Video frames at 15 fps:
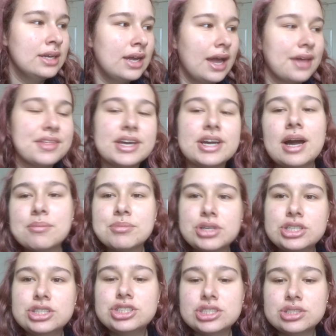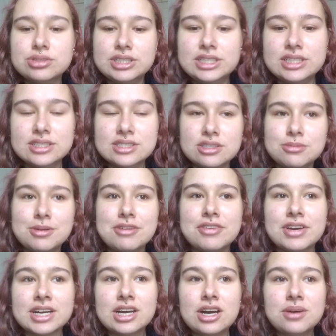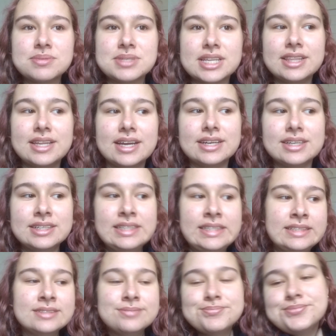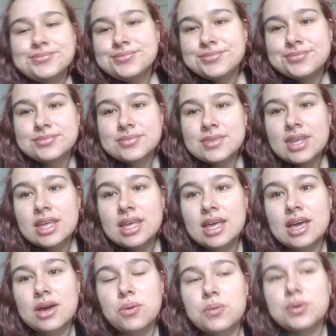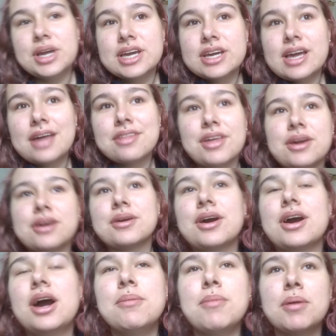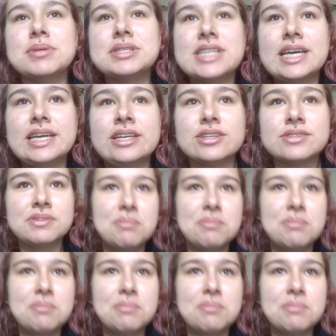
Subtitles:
I'm gonna just read until my friend comes, and then I think her mum is taking us for